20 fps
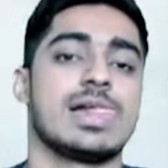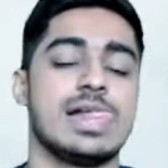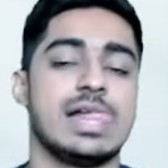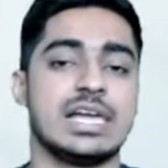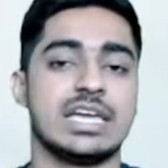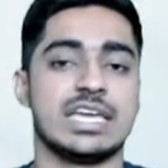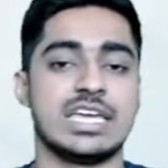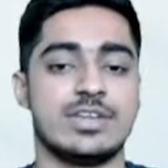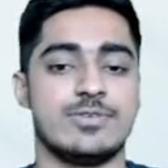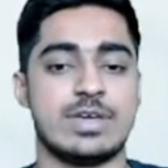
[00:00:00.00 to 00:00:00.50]

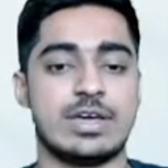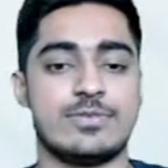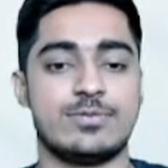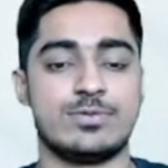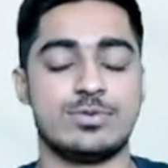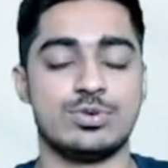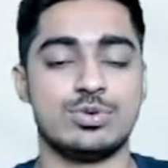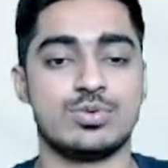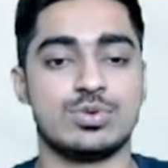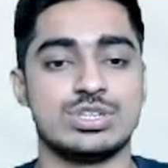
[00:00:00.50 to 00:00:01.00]
Again, we have
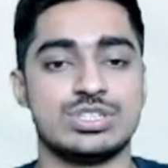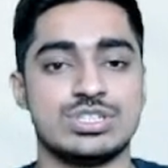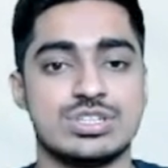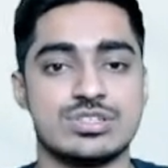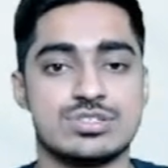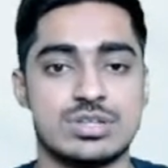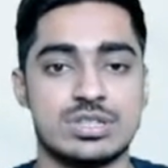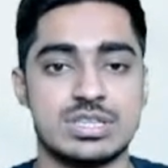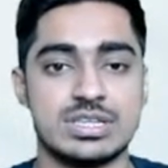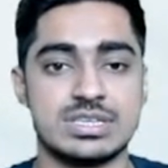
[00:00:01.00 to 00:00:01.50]
two
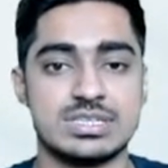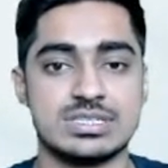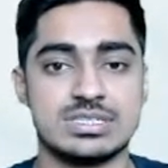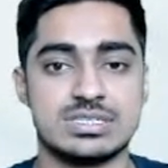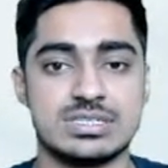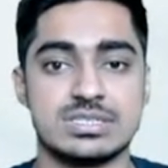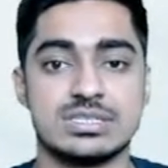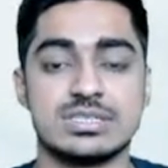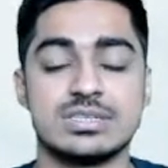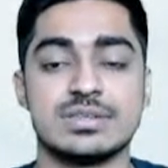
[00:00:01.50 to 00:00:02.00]
questions on
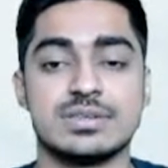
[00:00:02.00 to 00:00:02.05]
this.